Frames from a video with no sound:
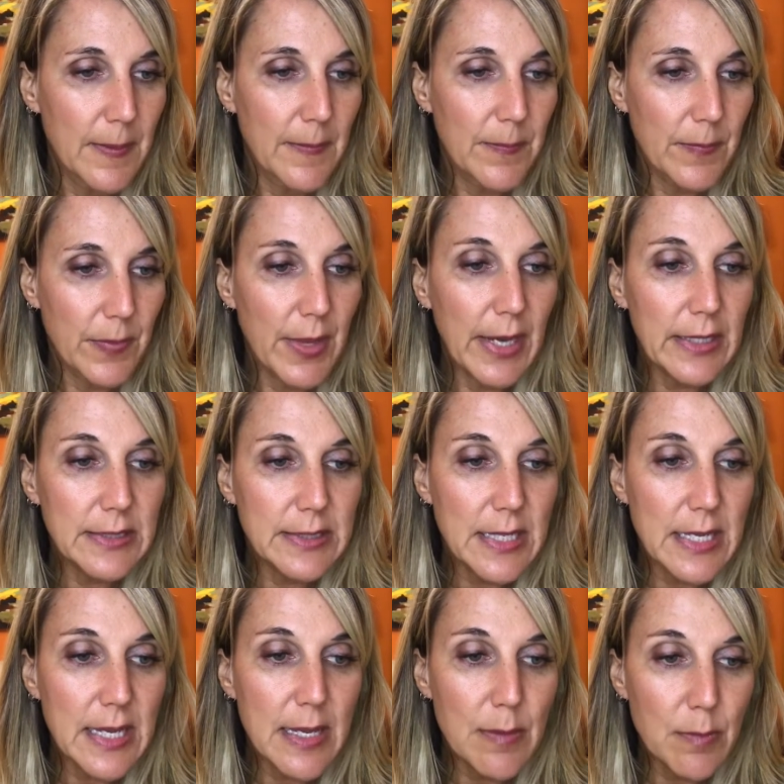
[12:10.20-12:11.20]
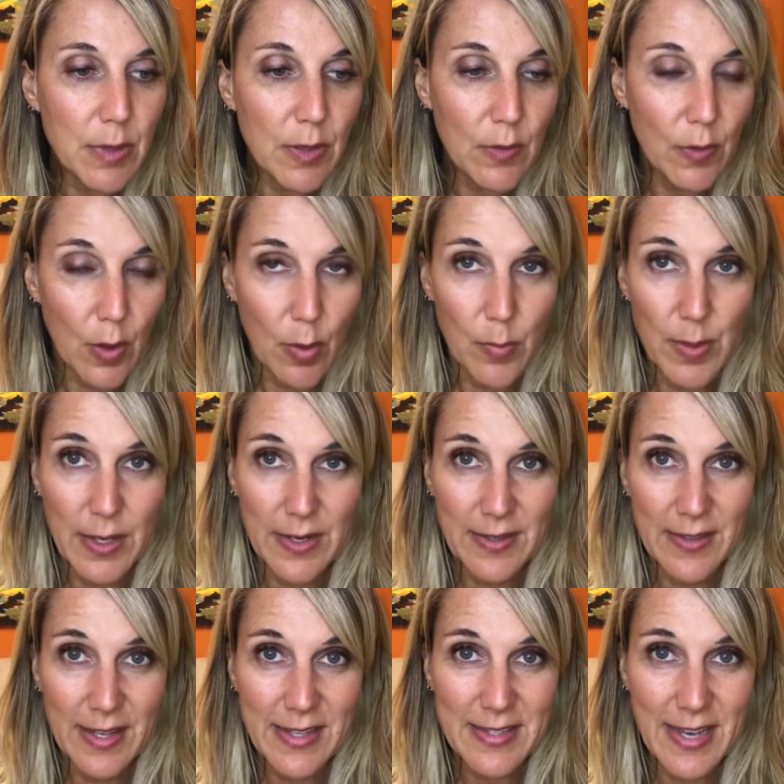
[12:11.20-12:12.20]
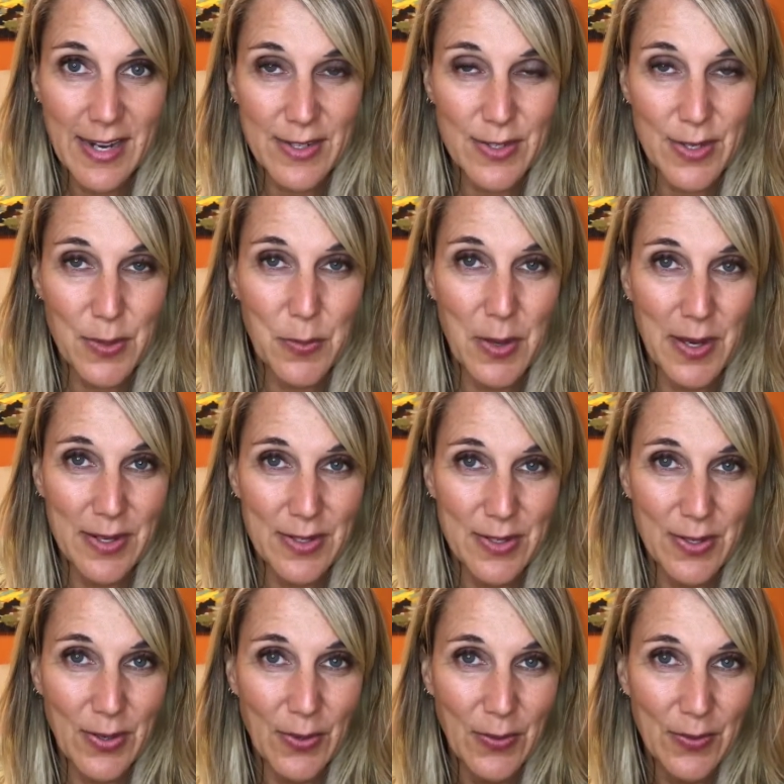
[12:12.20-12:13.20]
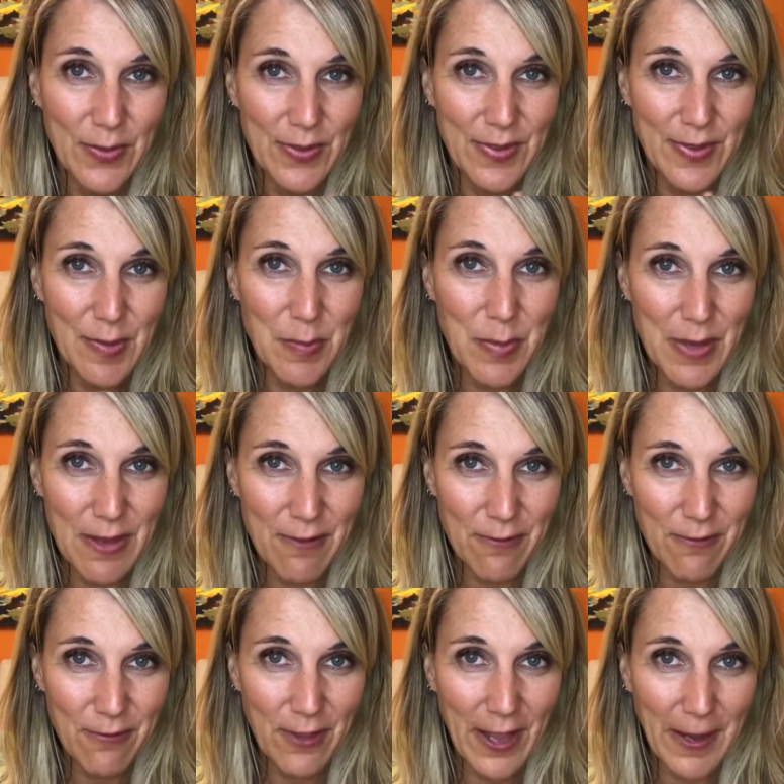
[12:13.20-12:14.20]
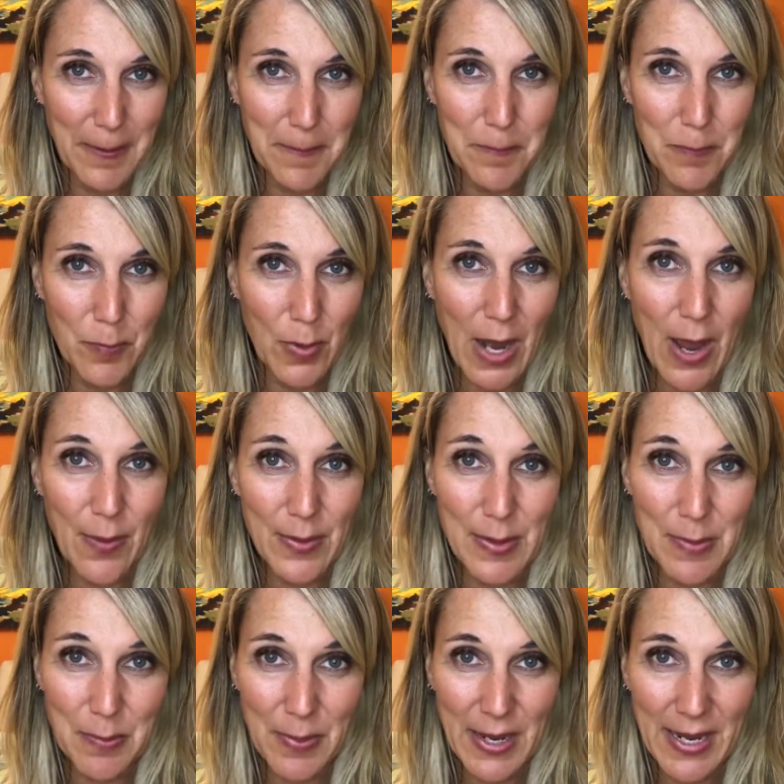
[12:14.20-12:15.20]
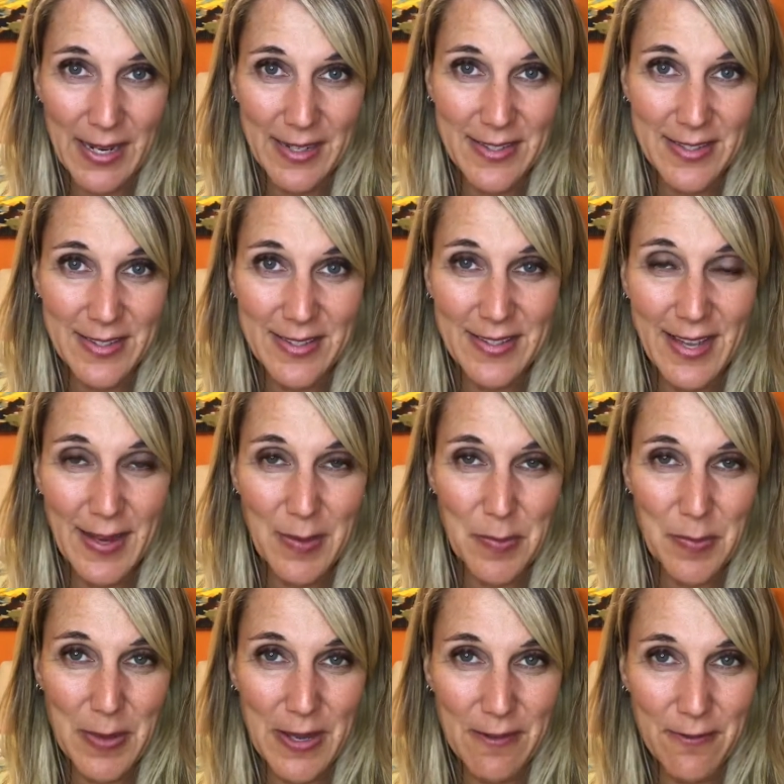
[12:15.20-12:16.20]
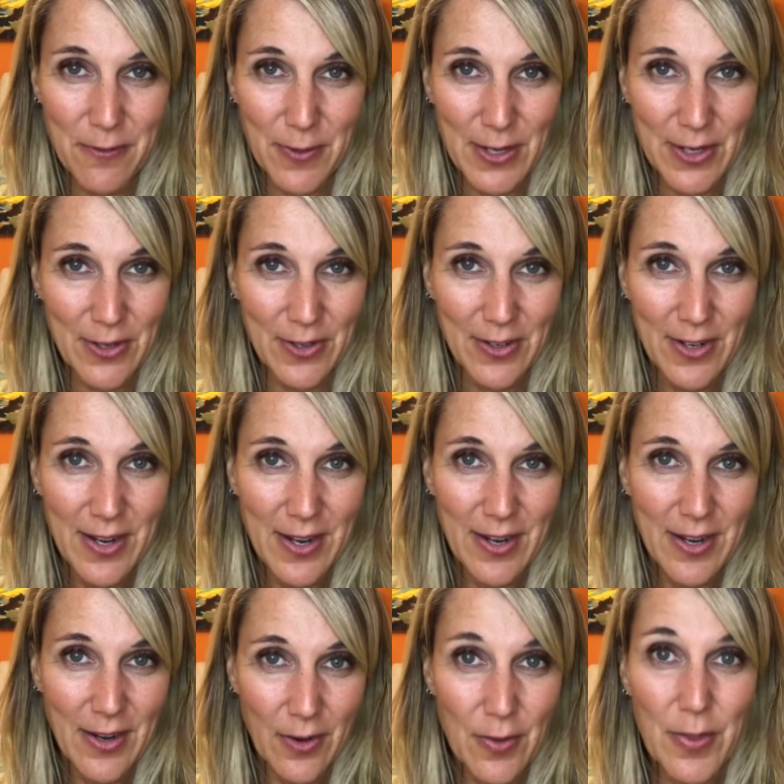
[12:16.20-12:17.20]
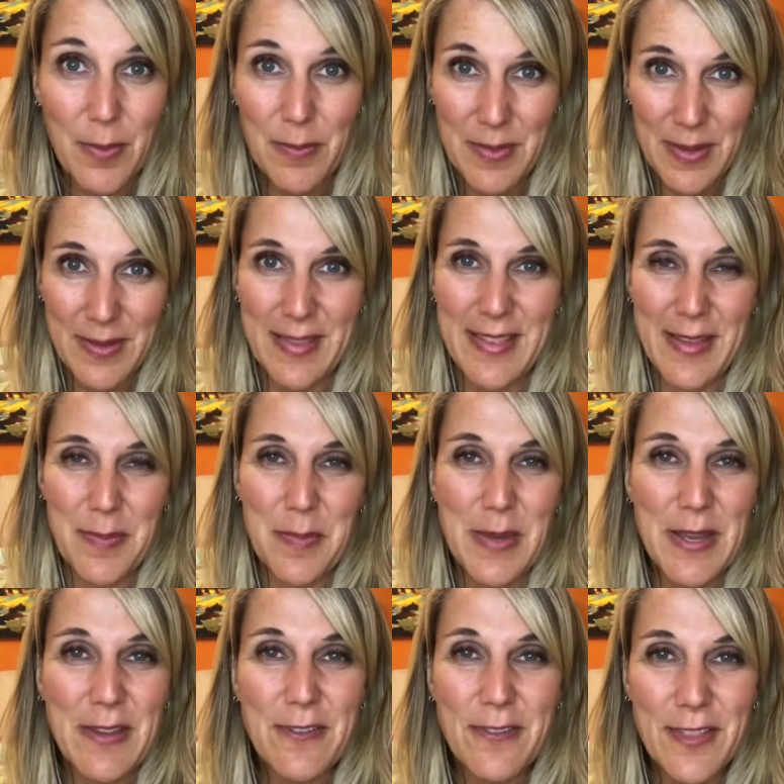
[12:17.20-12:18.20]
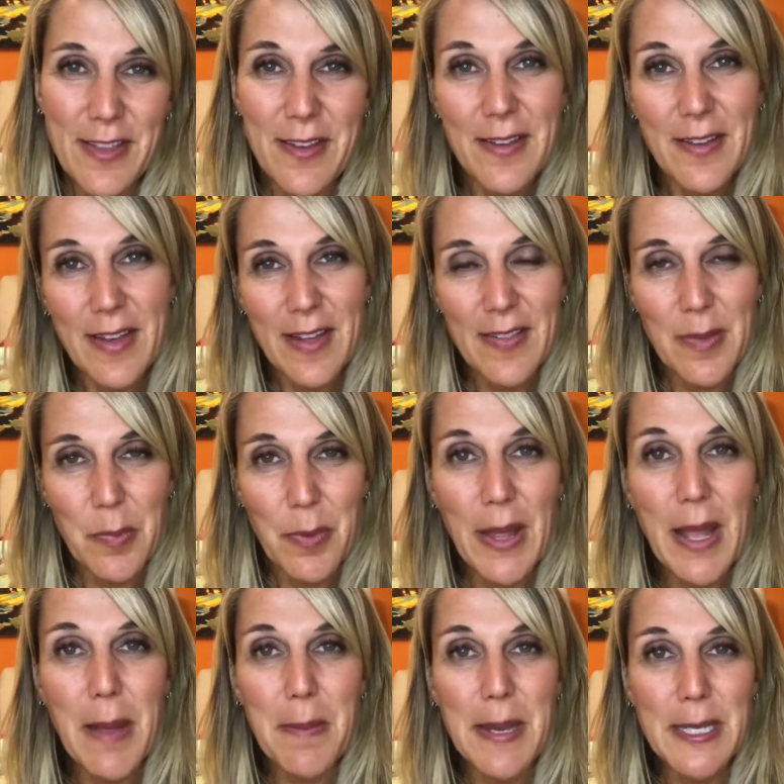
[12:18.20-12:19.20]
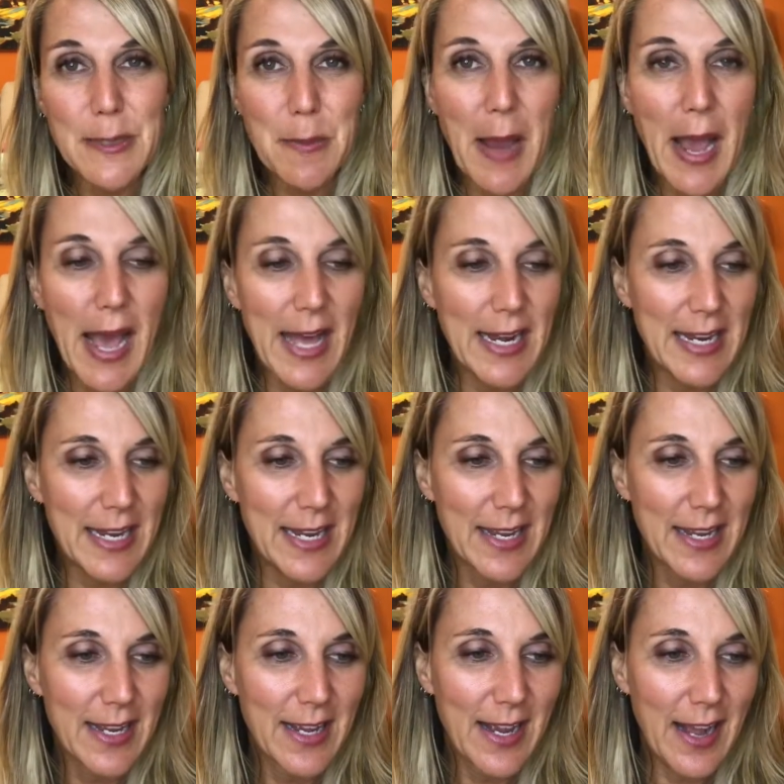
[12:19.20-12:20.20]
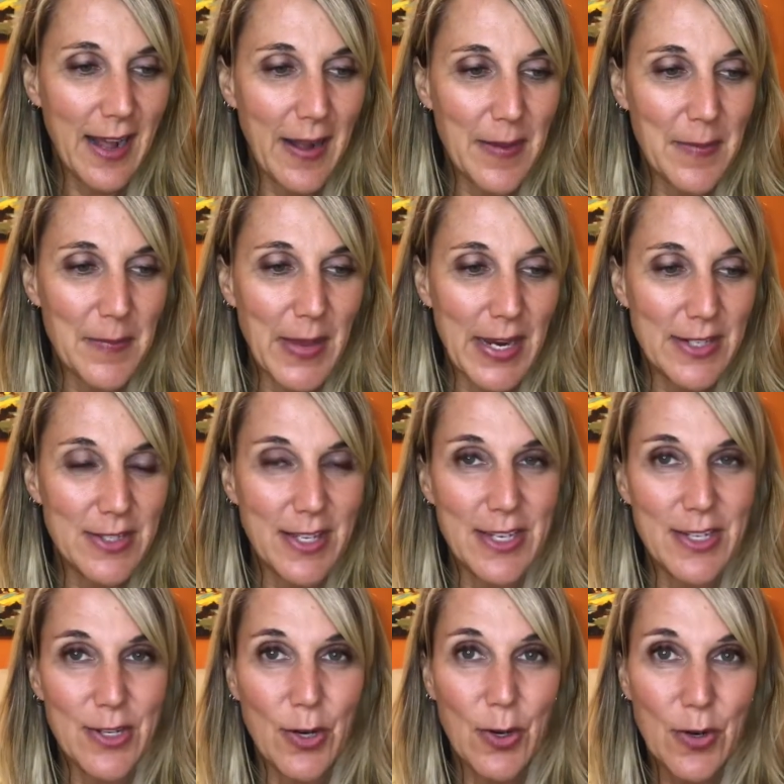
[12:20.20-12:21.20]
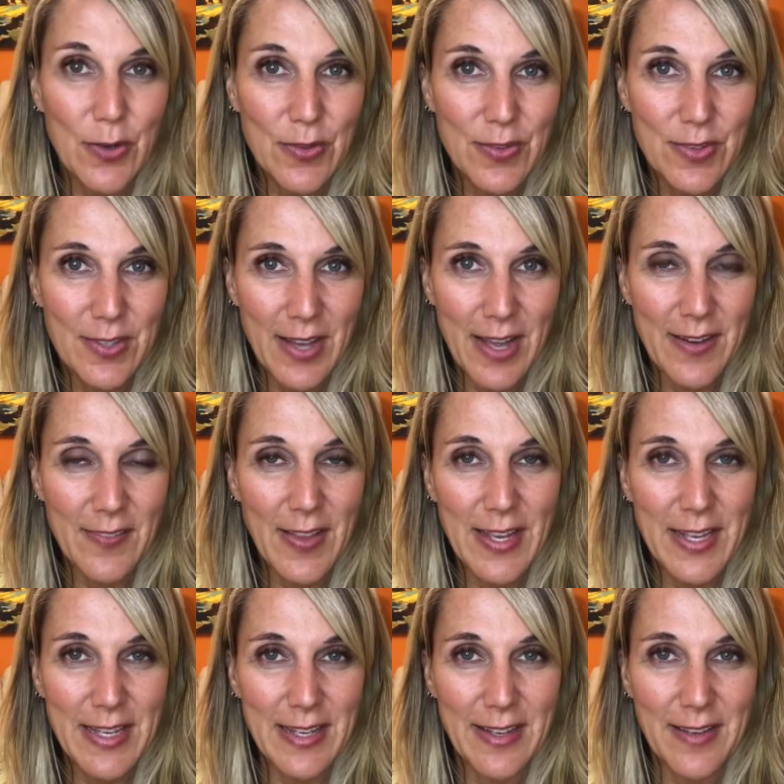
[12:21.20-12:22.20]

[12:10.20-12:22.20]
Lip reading: lexihemoglobin, and that's actually what turns the beef like brown and pink, just like beef when you're, or the plant-based patty actually turns kind of like